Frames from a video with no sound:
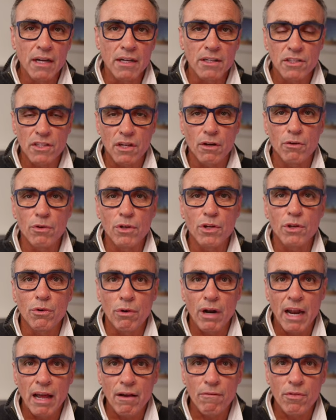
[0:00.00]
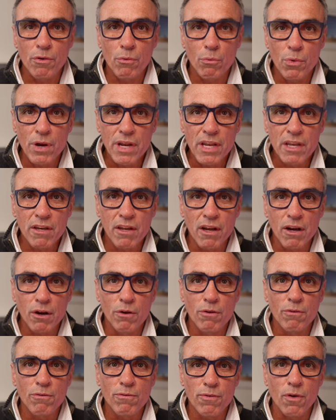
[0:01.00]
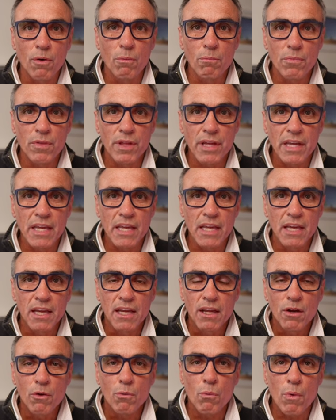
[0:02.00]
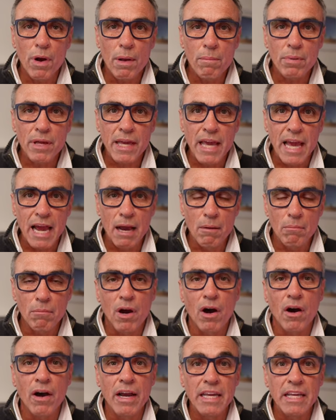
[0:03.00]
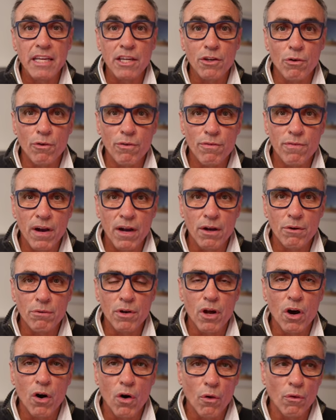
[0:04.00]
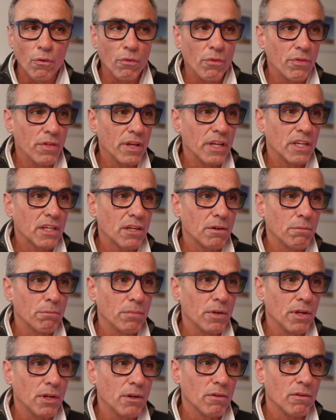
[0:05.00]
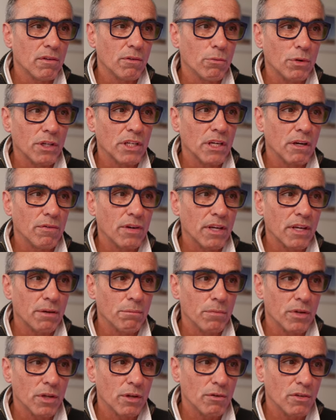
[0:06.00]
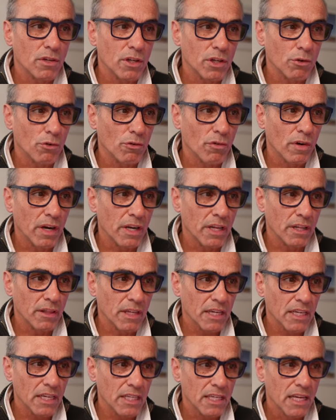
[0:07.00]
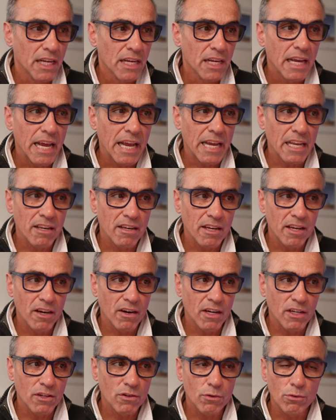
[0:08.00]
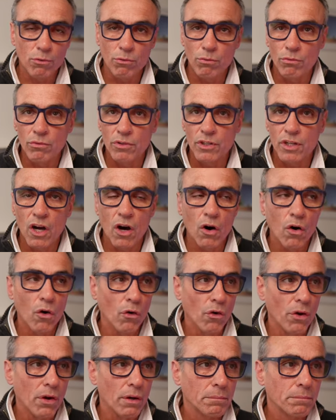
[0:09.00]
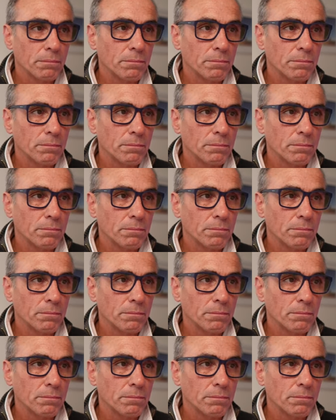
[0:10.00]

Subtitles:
So you'll have the window from the webcam, i.e. your phone, on this computer, whichever computer you're running these NDI tools on.